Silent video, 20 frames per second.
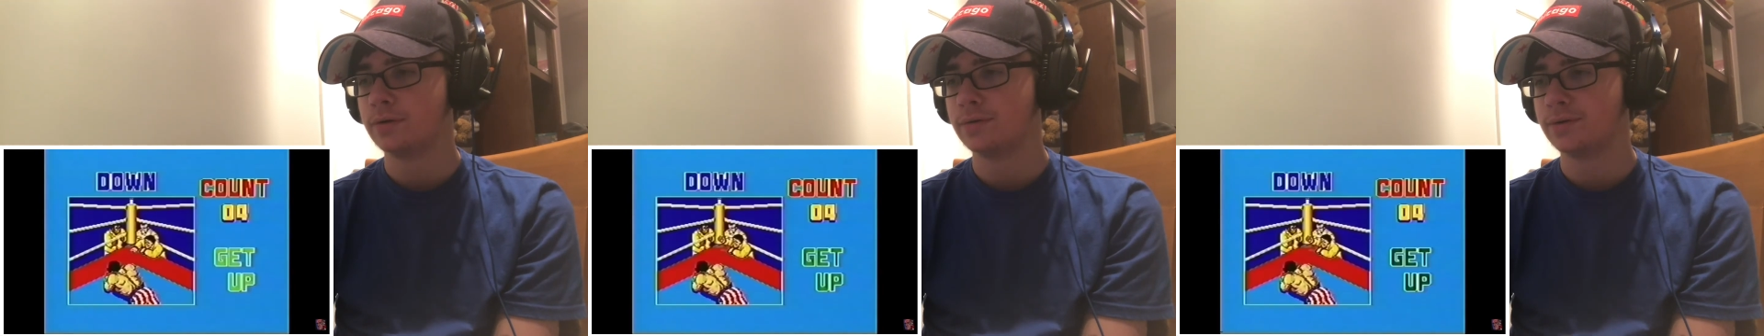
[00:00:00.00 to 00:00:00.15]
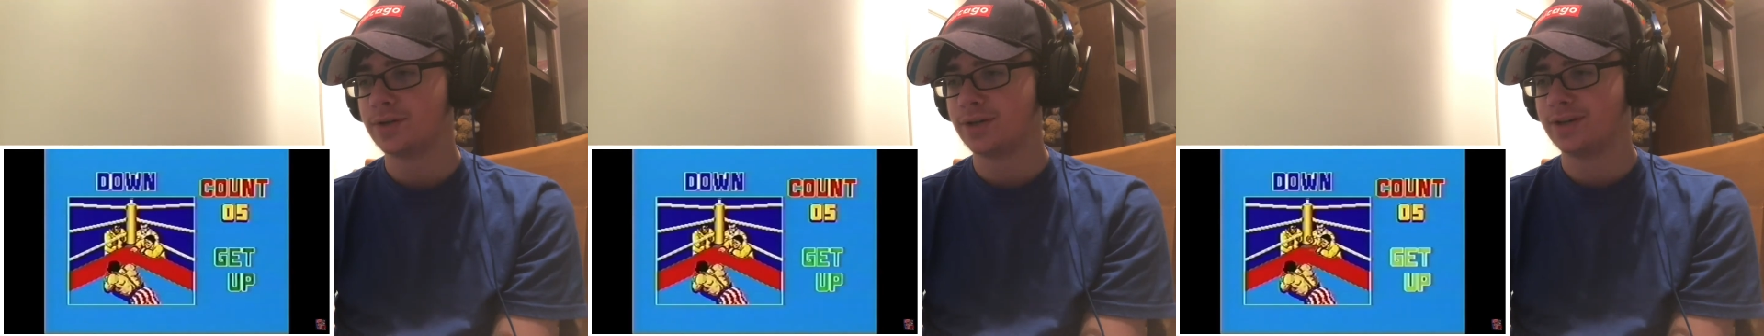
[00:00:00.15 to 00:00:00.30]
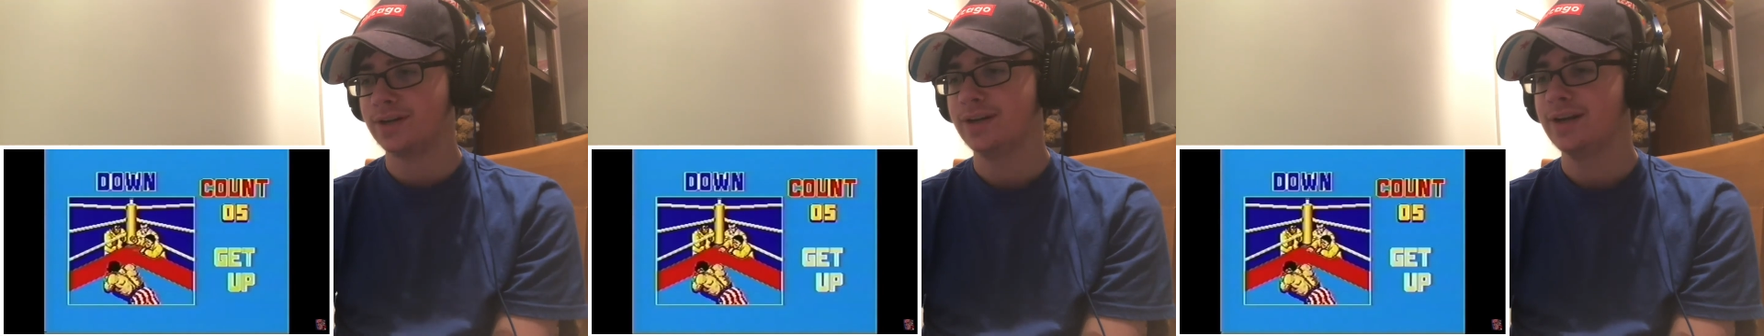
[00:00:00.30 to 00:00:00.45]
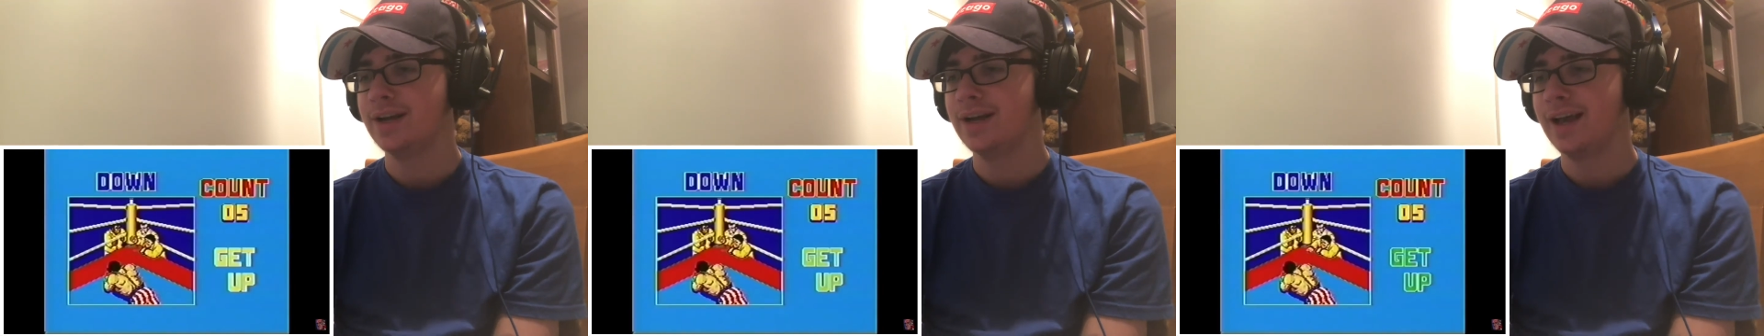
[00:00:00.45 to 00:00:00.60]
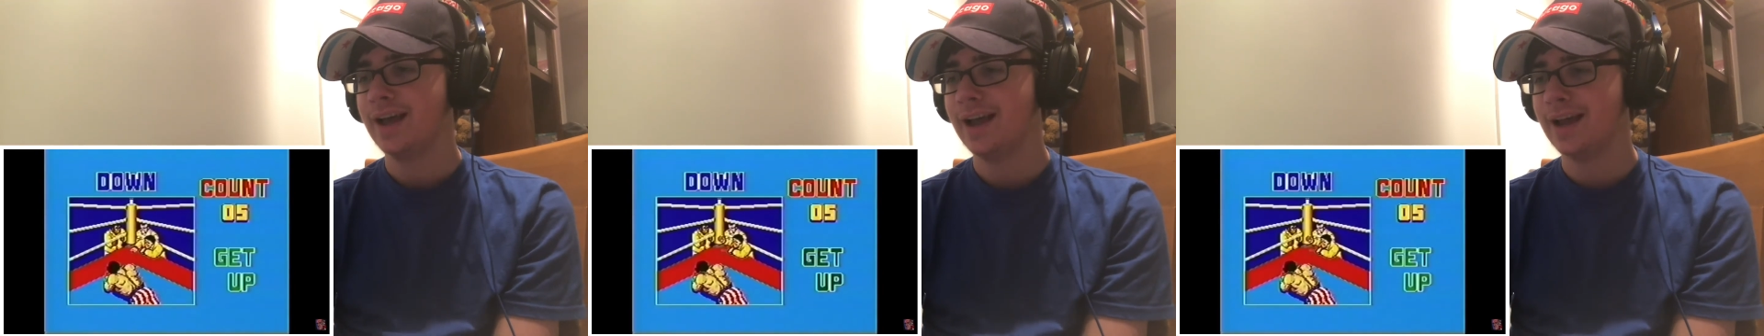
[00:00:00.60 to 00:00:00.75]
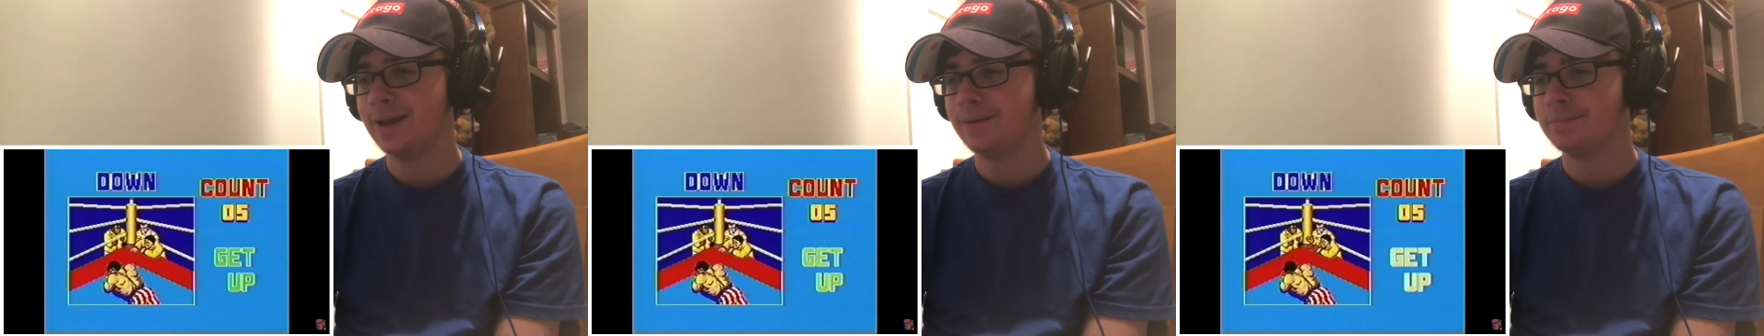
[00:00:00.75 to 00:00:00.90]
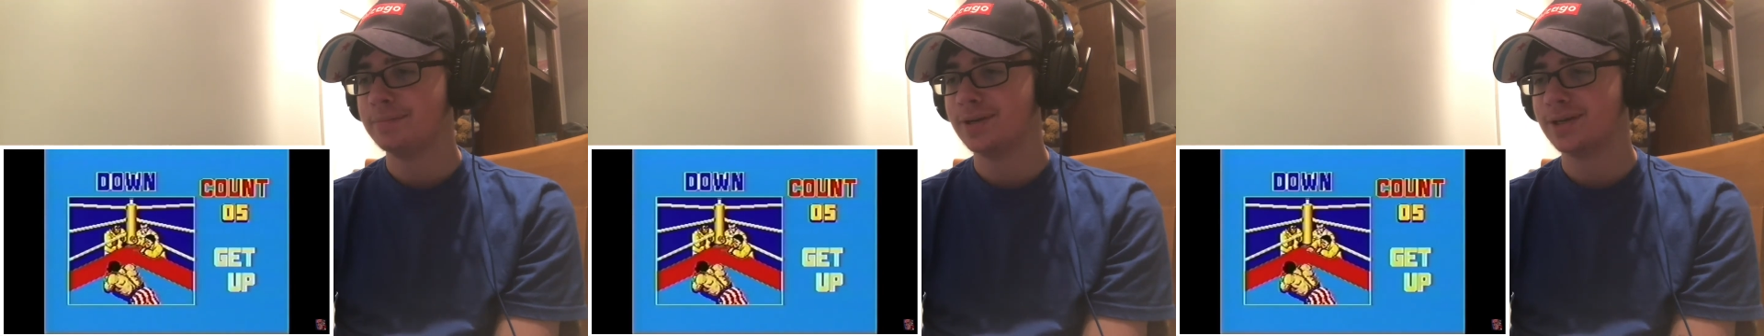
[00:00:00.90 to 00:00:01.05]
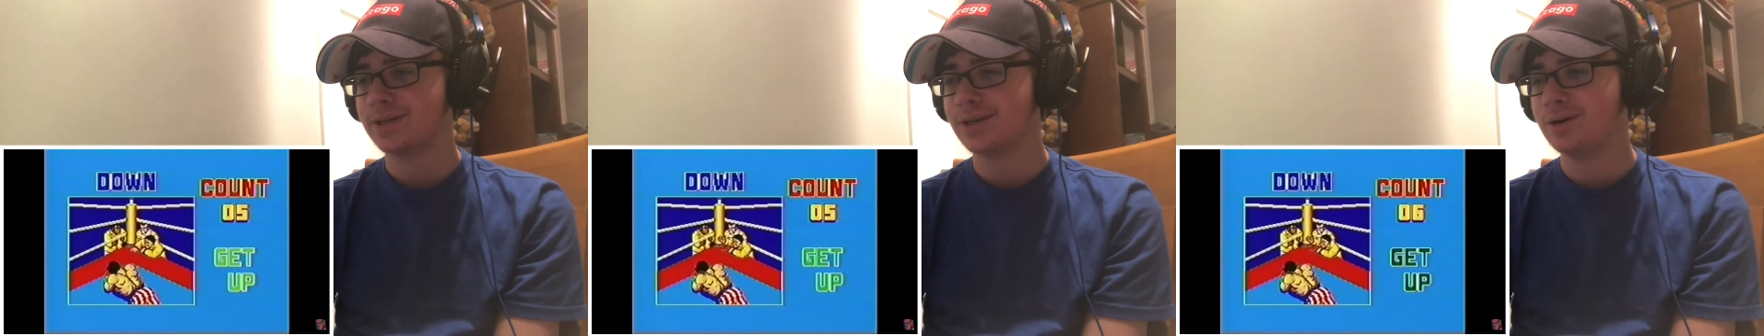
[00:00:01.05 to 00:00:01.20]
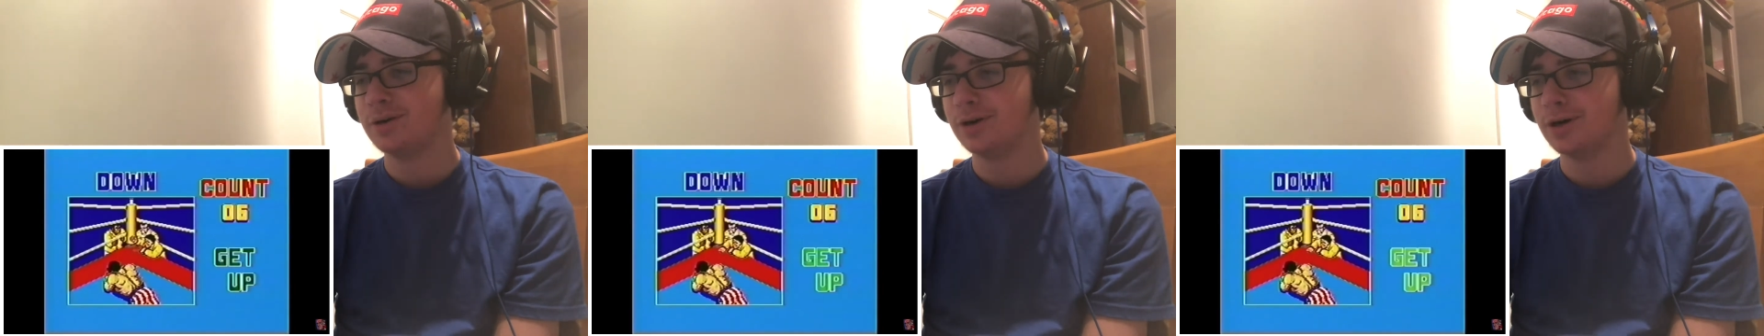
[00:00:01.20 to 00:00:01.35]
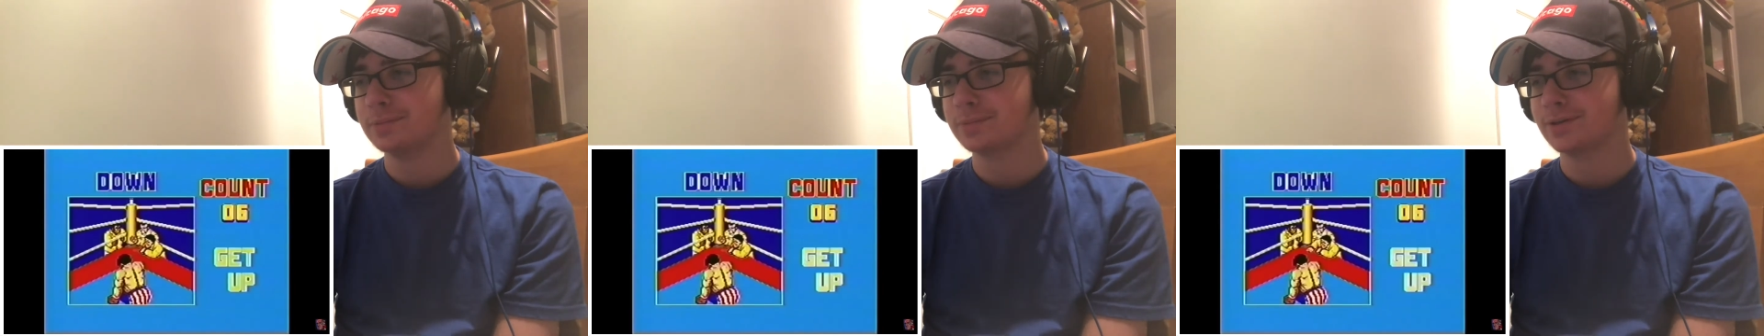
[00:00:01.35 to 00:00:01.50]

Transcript: 8-bit Clubber